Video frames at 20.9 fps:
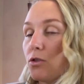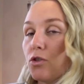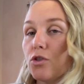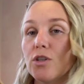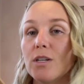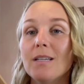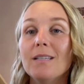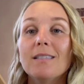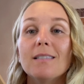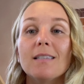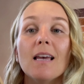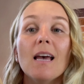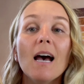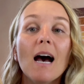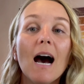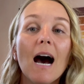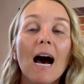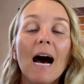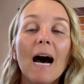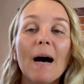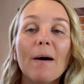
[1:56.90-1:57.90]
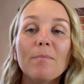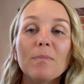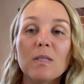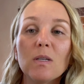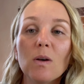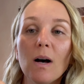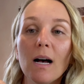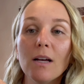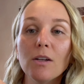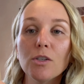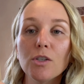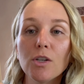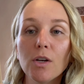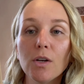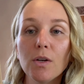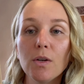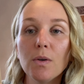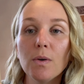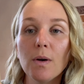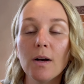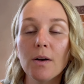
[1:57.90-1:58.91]
sheets. Um, so I'll show
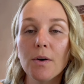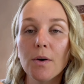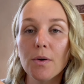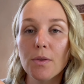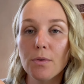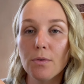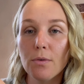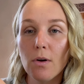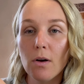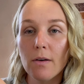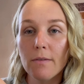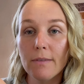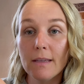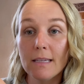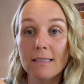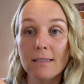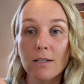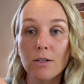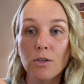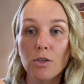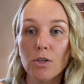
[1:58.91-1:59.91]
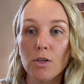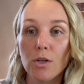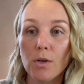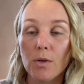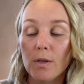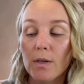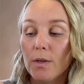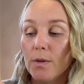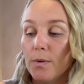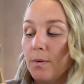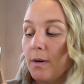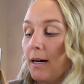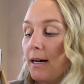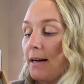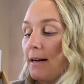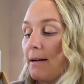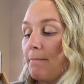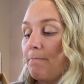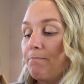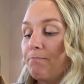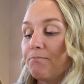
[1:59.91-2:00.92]
you, I'll go through all this and show you
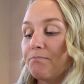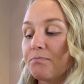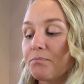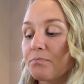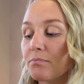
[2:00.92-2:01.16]
um,